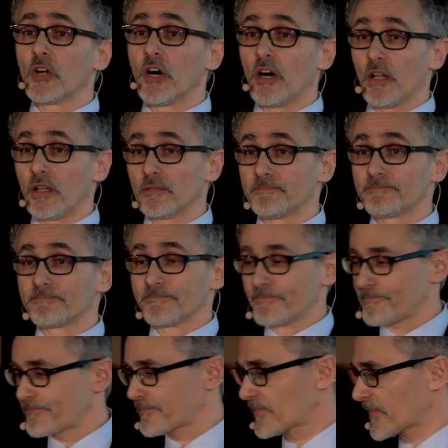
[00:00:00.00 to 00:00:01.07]
morale.
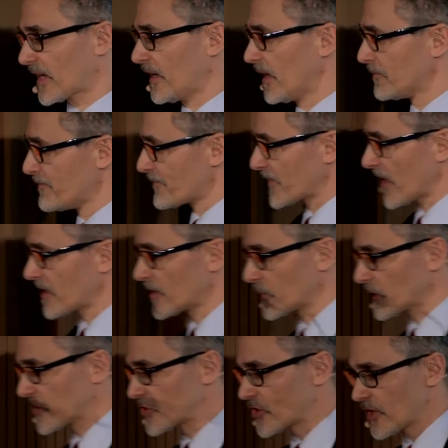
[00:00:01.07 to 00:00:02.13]
I don't
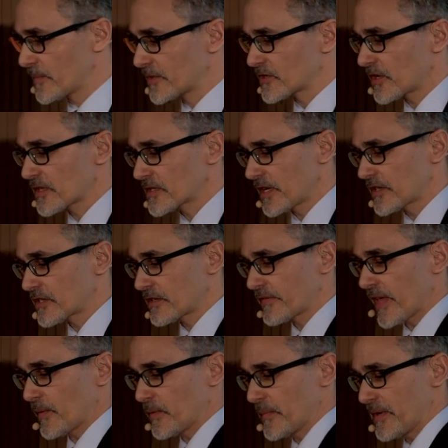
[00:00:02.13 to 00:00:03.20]
know what the German translation
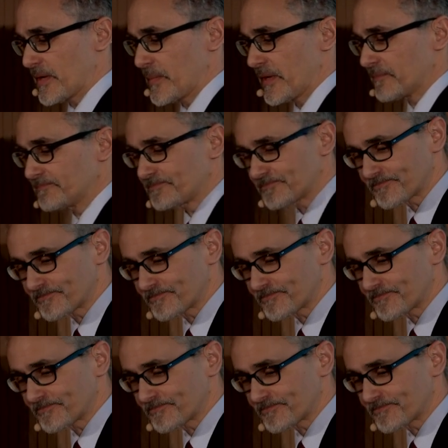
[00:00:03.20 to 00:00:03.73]
of that would be, but